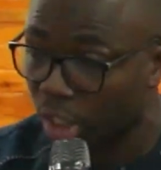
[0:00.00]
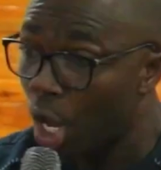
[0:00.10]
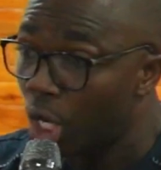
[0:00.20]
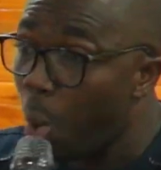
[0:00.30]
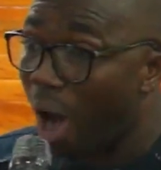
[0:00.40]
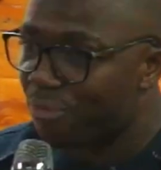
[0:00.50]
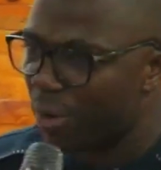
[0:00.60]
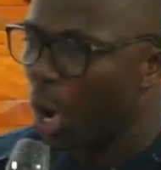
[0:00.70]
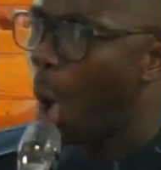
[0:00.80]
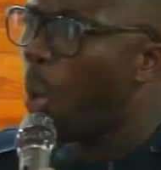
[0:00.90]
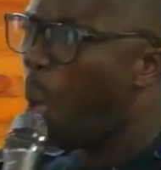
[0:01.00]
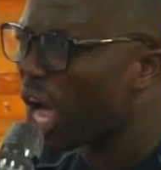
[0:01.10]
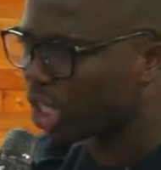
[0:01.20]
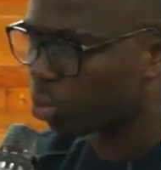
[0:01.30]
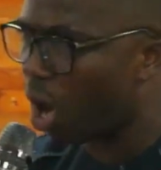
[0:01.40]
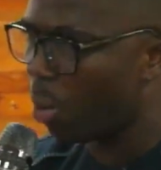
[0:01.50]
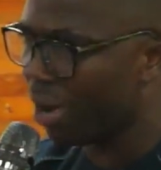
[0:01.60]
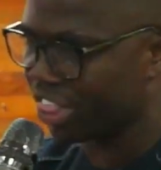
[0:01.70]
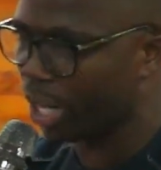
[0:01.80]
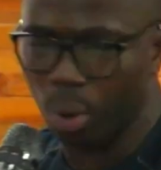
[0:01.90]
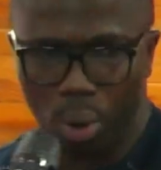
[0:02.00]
You are afraid. What's wrong with you?